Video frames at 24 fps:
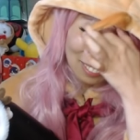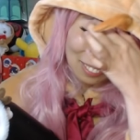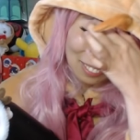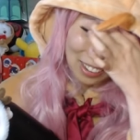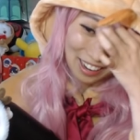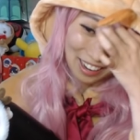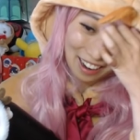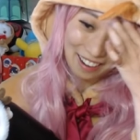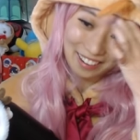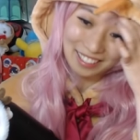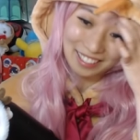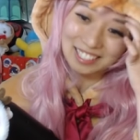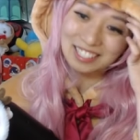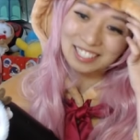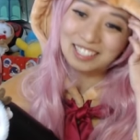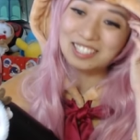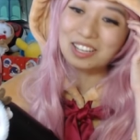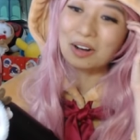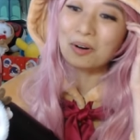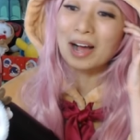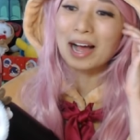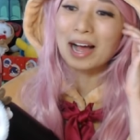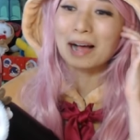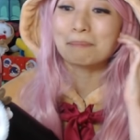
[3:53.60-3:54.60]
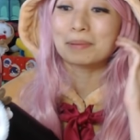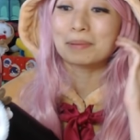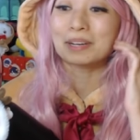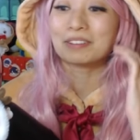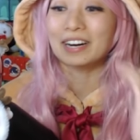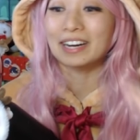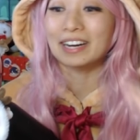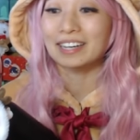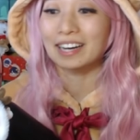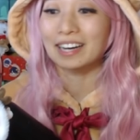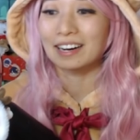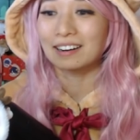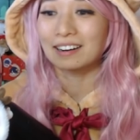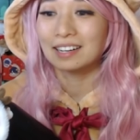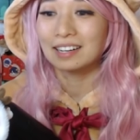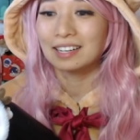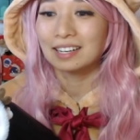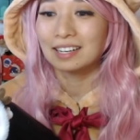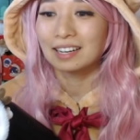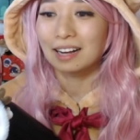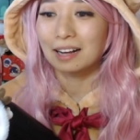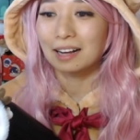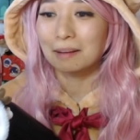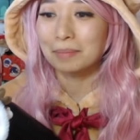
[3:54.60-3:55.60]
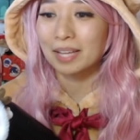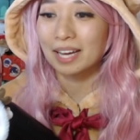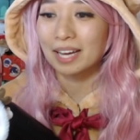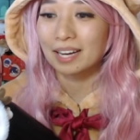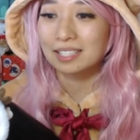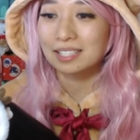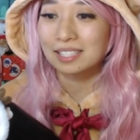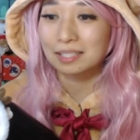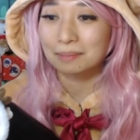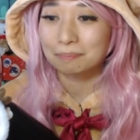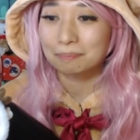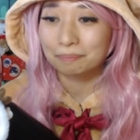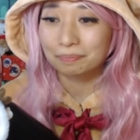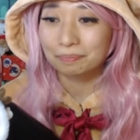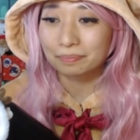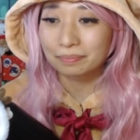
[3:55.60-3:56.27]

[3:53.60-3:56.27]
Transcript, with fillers: my heart is so happy right now. Up next,